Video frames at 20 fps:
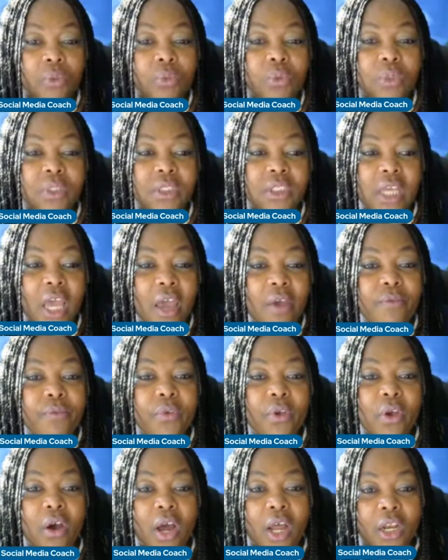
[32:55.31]
It will
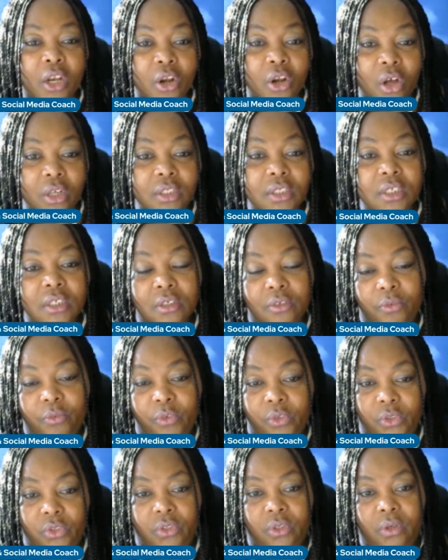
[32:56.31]
save you a lot in the
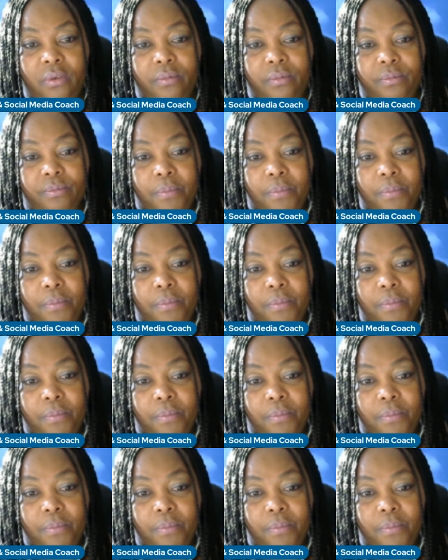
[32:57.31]
future.